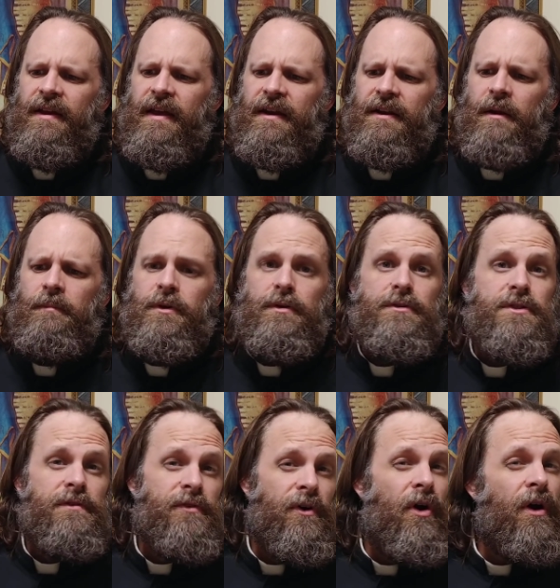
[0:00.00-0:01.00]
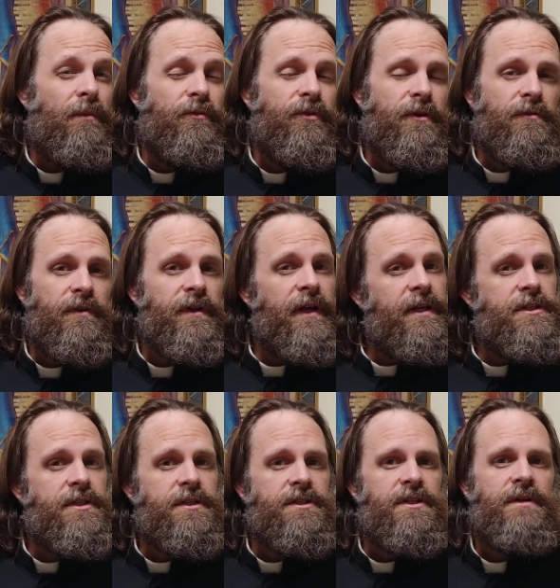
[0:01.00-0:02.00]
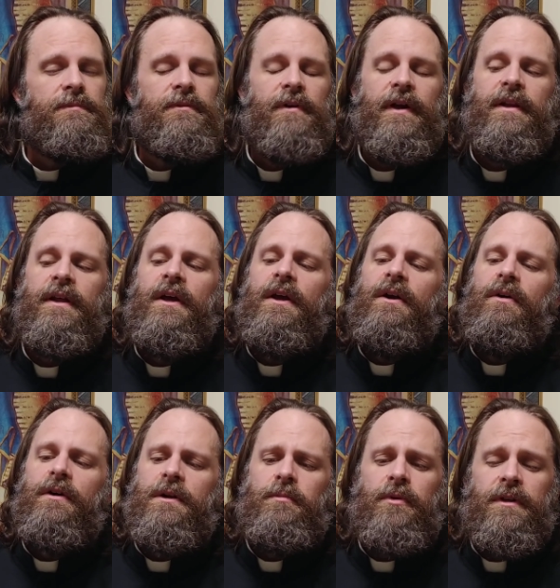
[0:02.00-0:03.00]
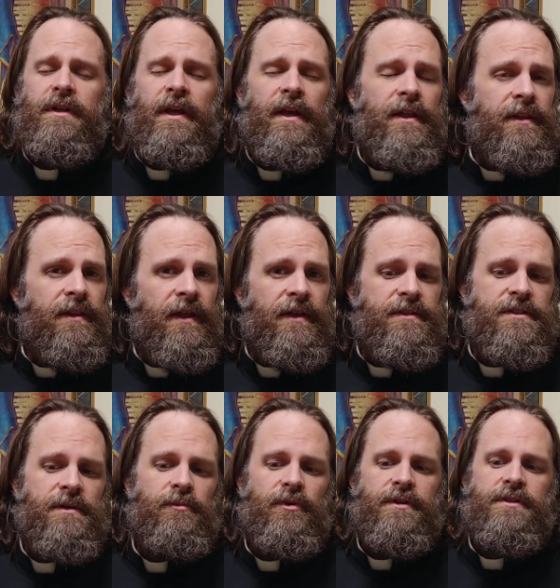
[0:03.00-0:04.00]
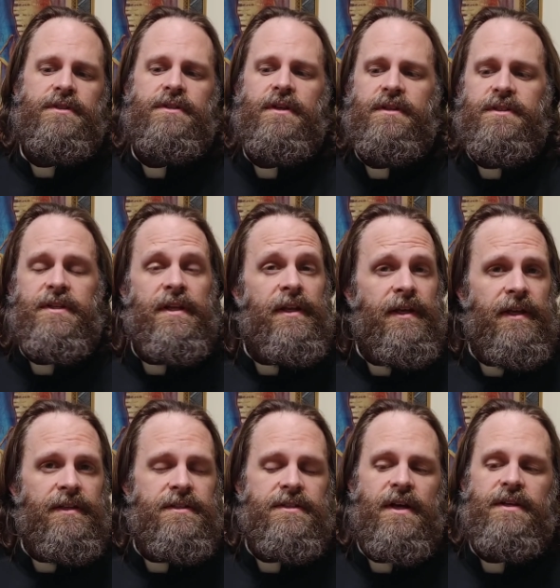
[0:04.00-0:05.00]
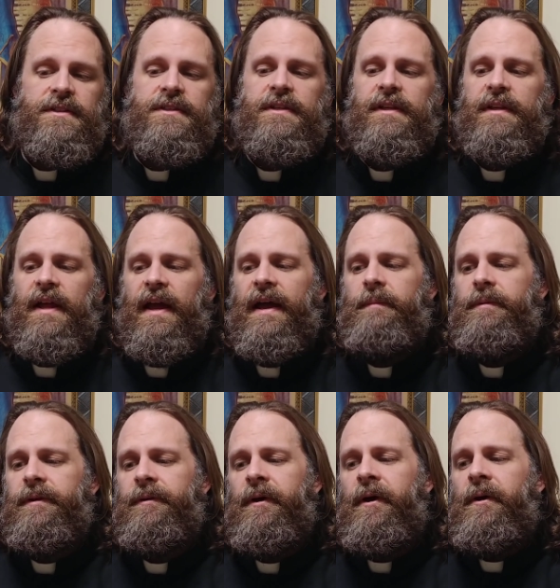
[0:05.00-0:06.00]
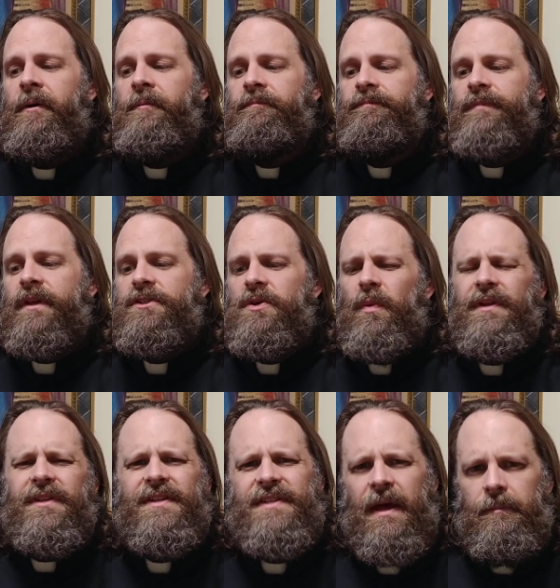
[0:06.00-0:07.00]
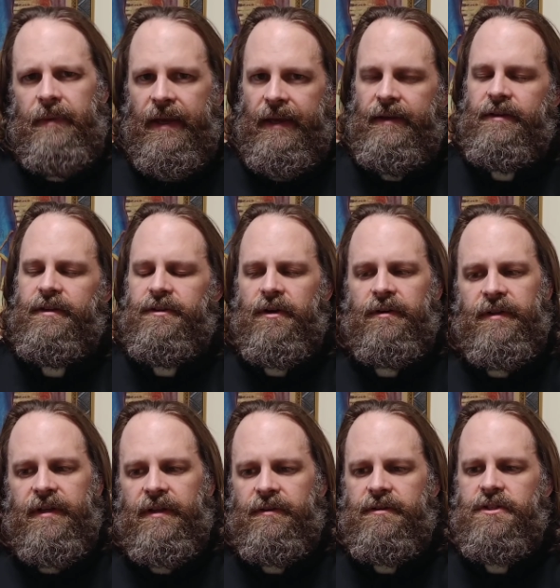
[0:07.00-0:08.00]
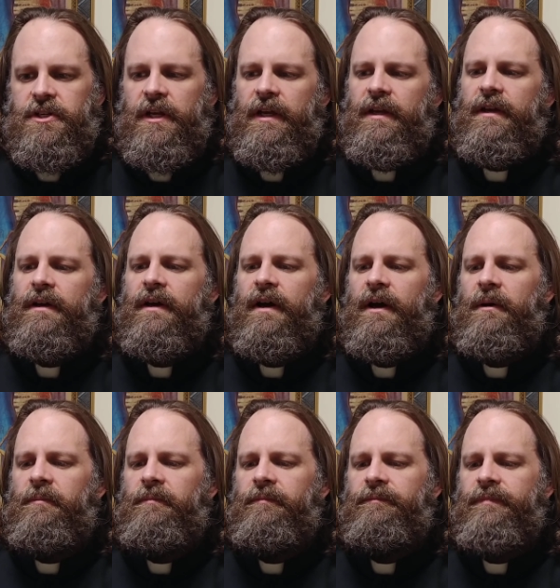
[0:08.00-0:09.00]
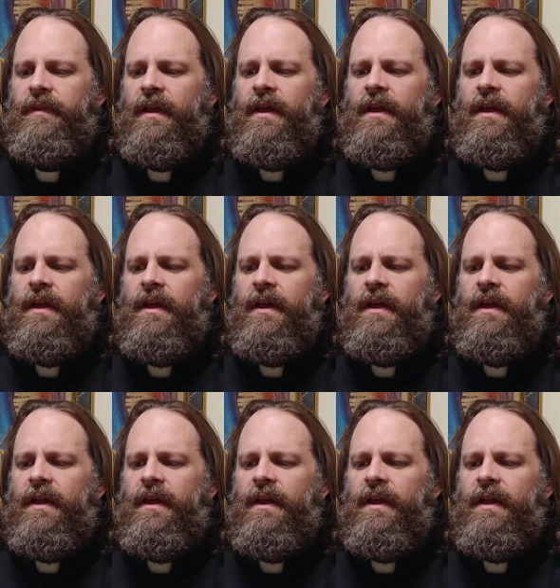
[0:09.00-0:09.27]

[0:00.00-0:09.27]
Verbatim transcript: in an abusive or harmful relationship, right? Or to pretend that someone's sin against us didn't happen. So, what does that mean to turn the other cheek? Um,